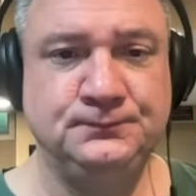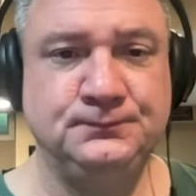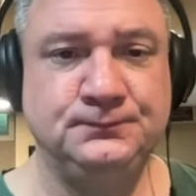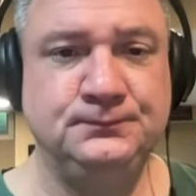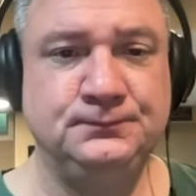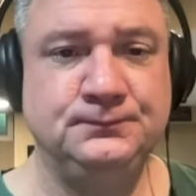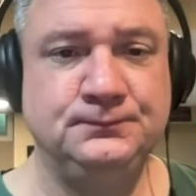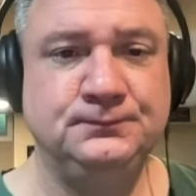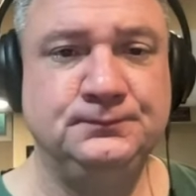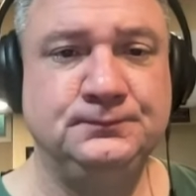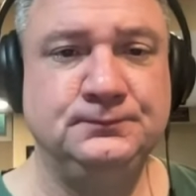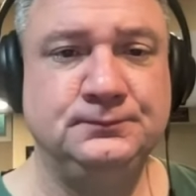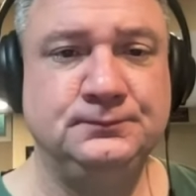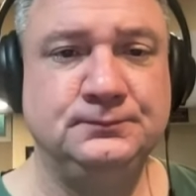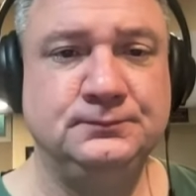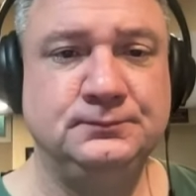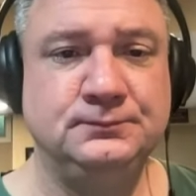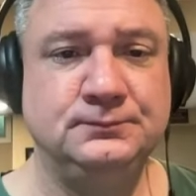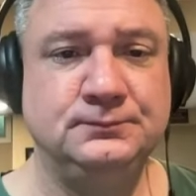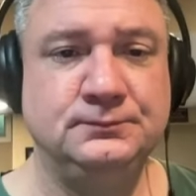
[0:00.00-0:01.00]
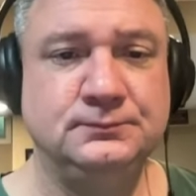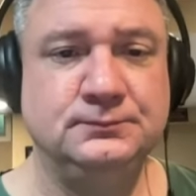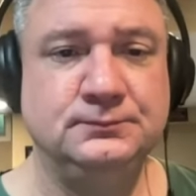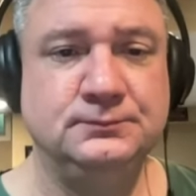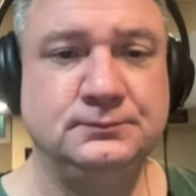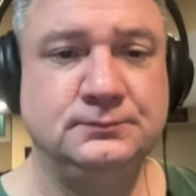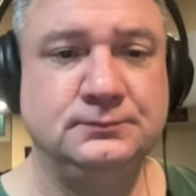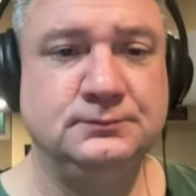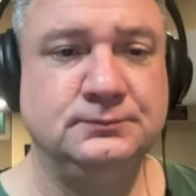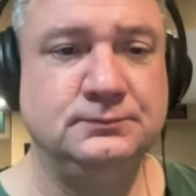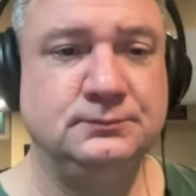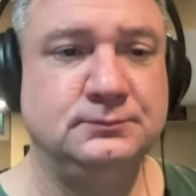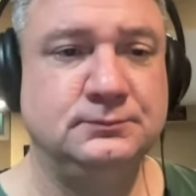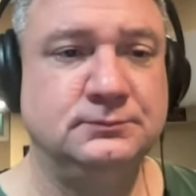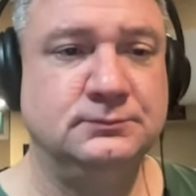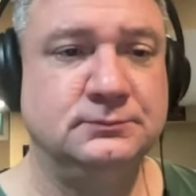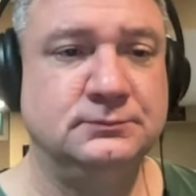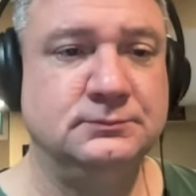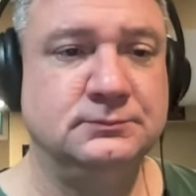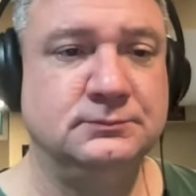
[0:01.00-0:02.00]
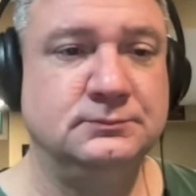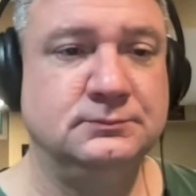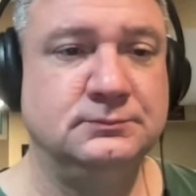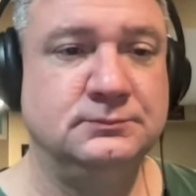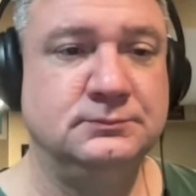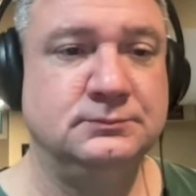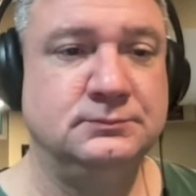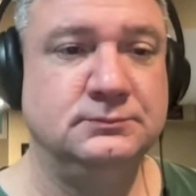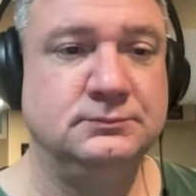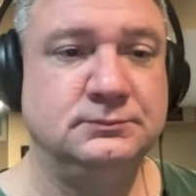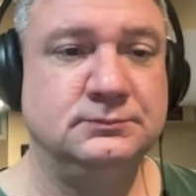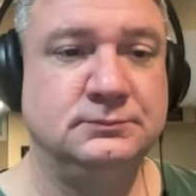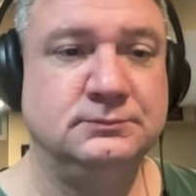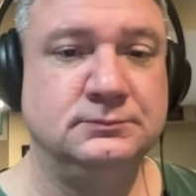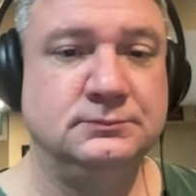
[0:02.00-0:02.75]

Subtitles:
The person shown says nothing.